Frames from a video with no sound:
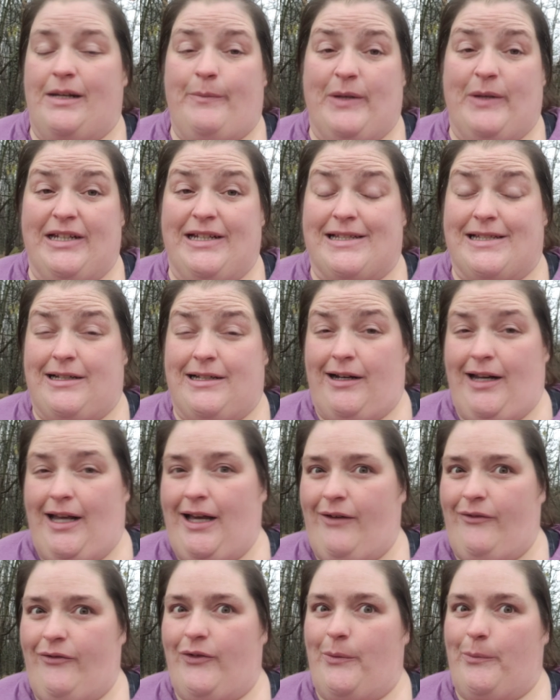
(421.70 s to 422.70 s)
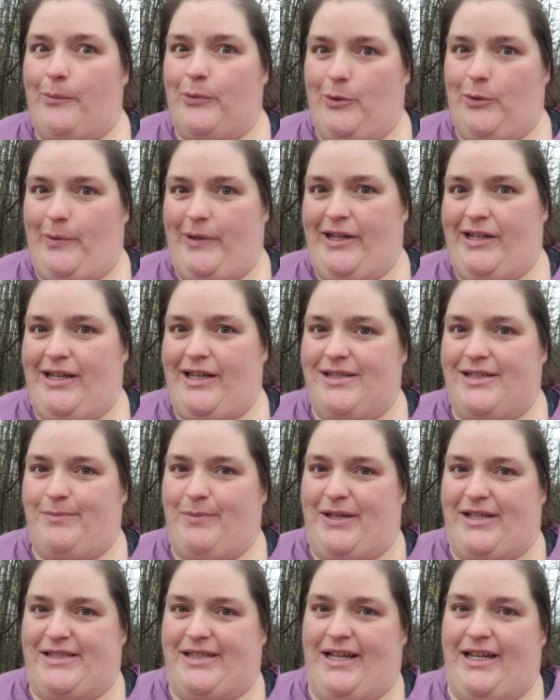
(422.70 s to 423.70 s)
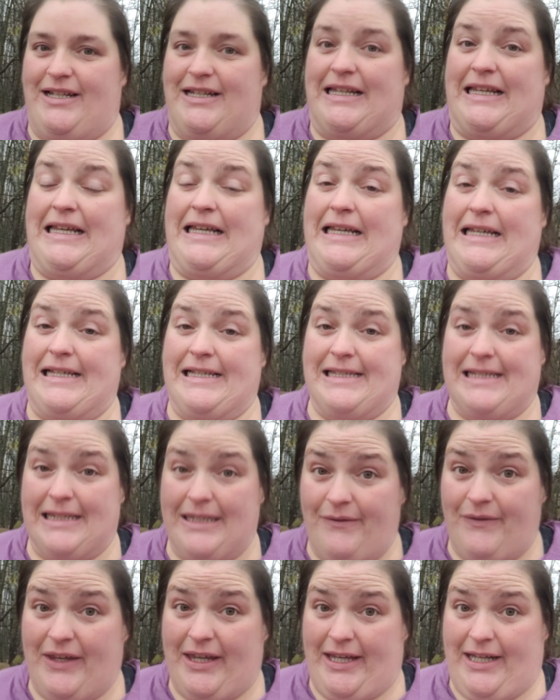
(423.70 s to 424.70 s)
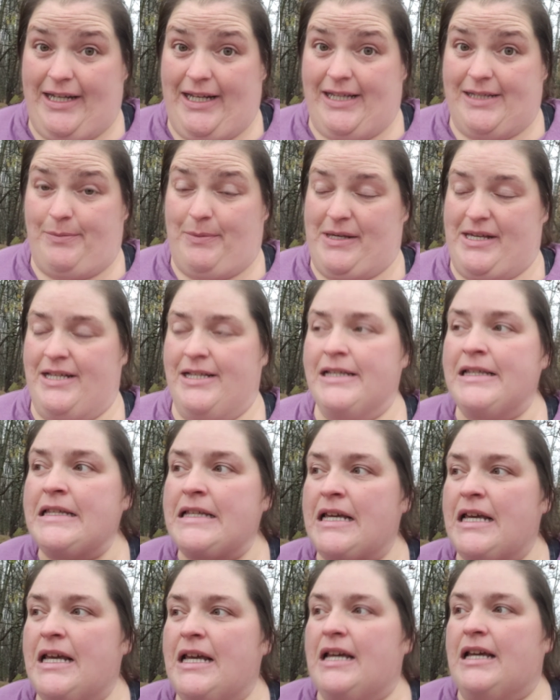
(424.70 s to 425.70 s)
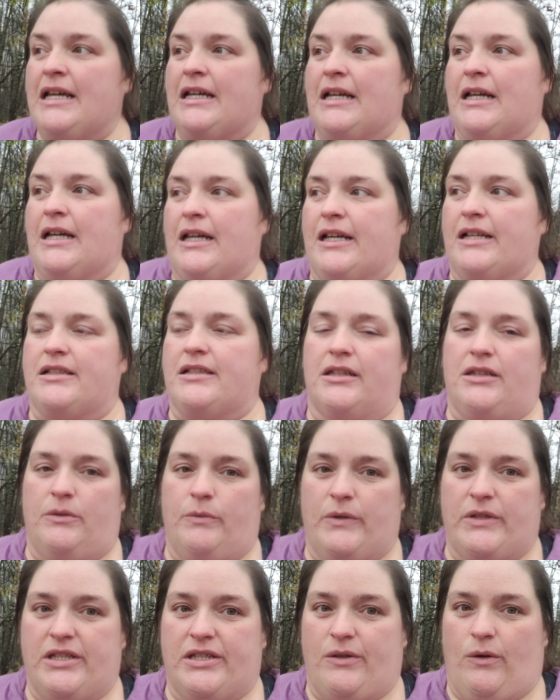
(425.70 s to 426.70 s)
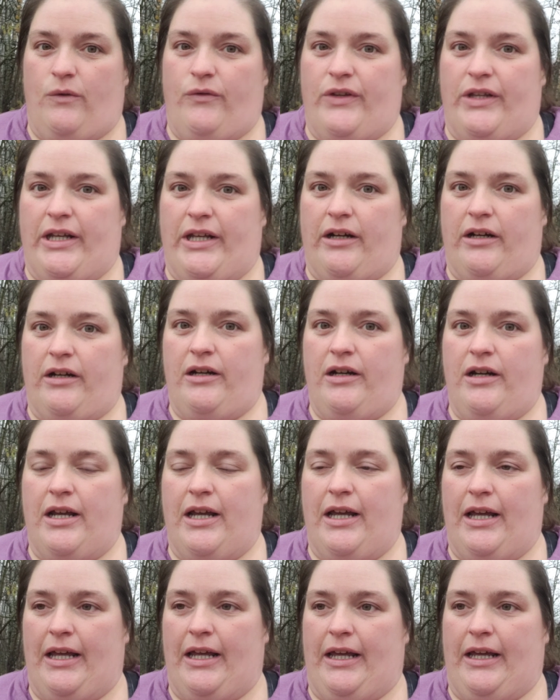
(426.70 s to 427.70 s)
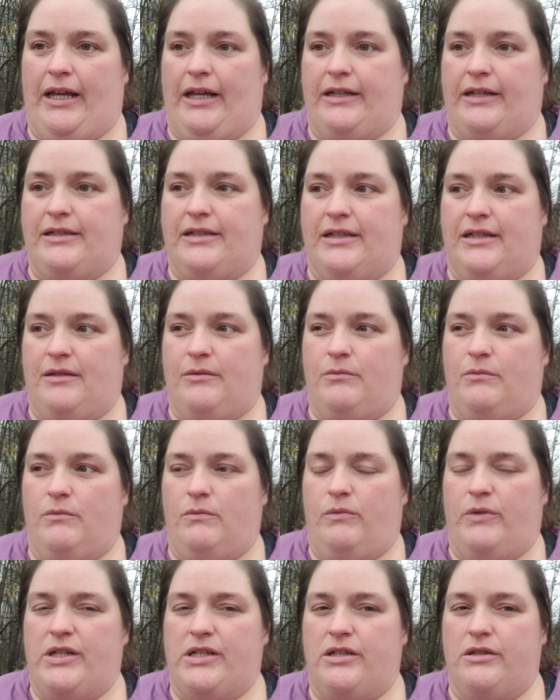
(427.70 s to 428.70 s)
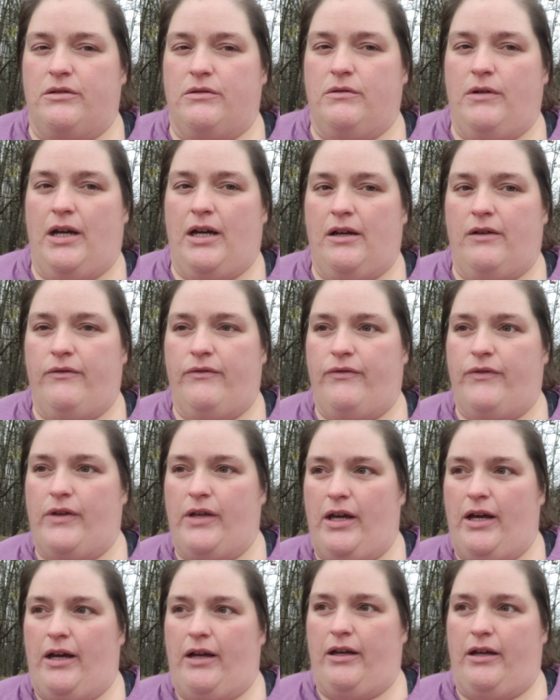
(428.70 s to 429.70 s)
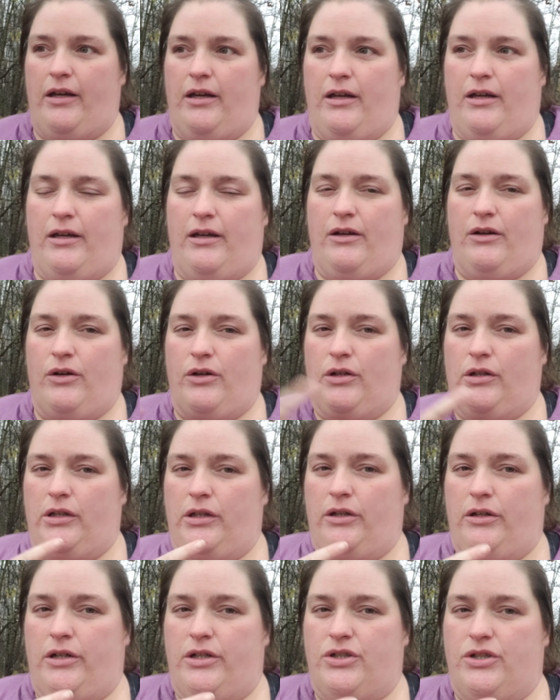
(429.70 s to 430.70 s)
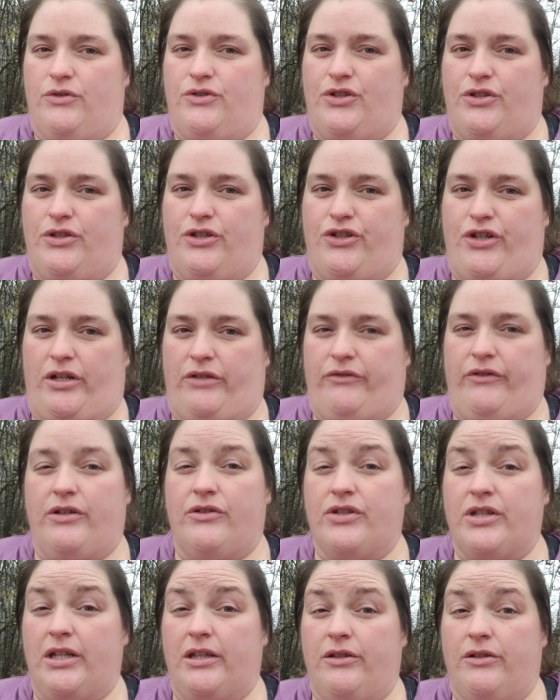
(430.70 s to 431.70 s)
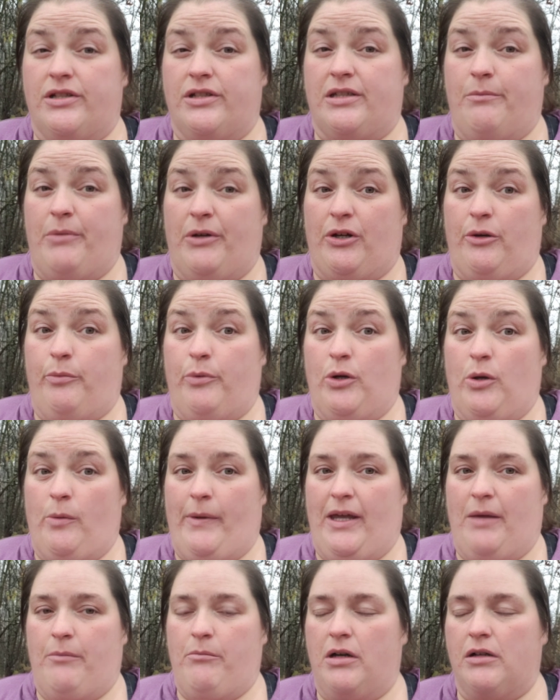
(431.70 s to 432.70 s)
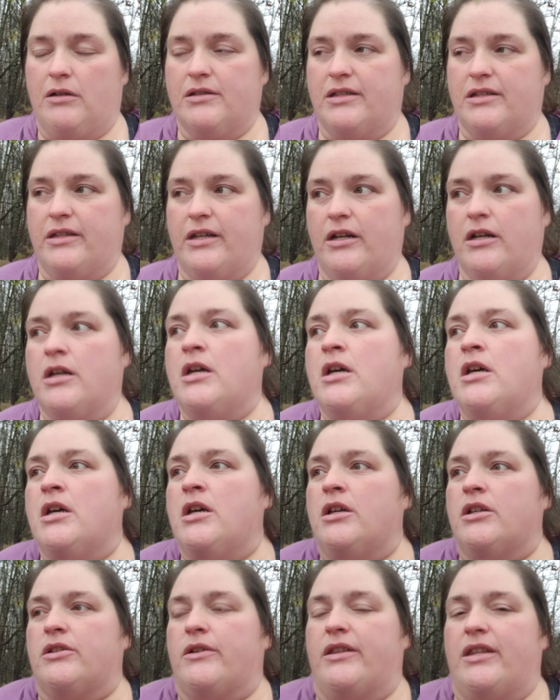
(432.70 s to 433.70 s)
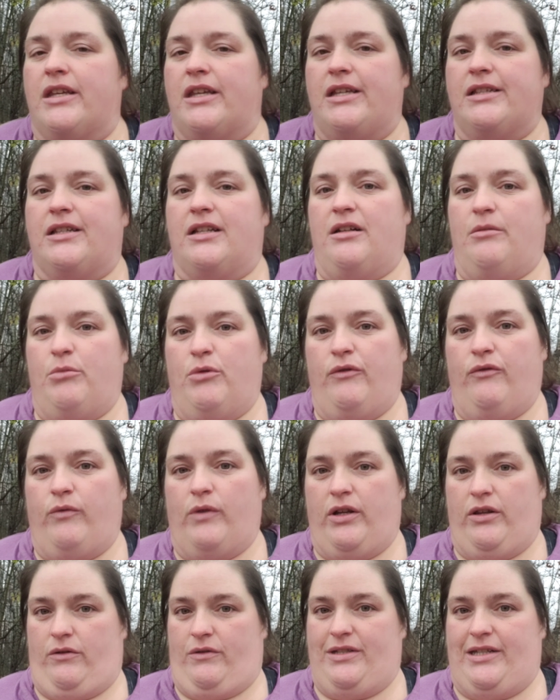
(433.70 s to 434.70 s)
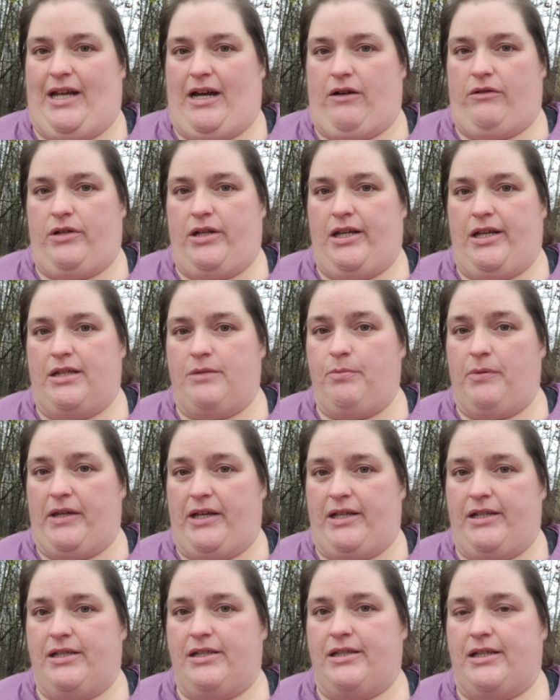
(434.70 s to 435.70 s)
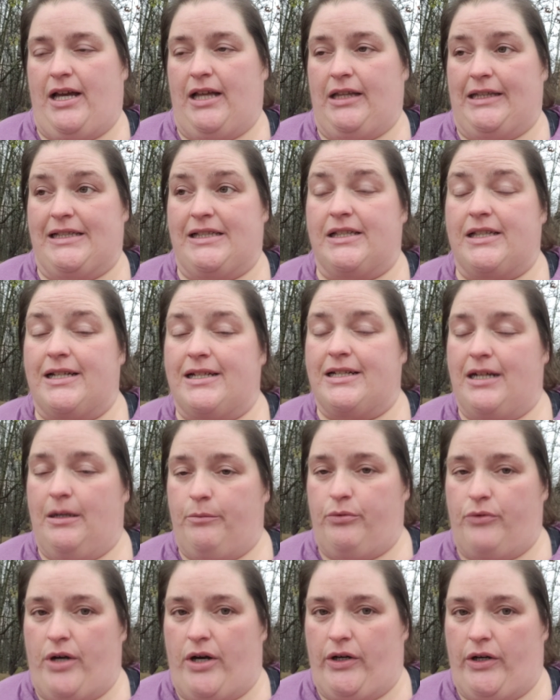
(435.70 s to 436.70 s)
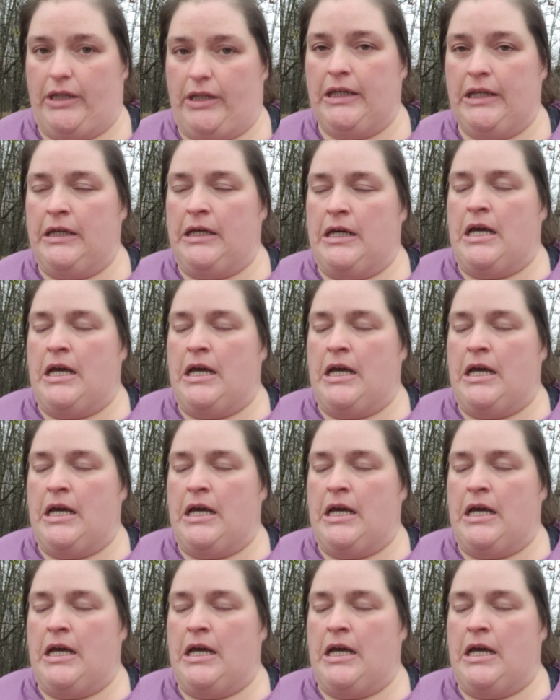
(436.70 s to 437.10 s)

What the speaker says: P does not have propane at his place yet. He is living in his place. He's got the wood stove in there. And we do have, earlier I showed you the generator shed. There's some bigger propane bottles in there. So I think he's going to move one of those down to his place, at least temporarily.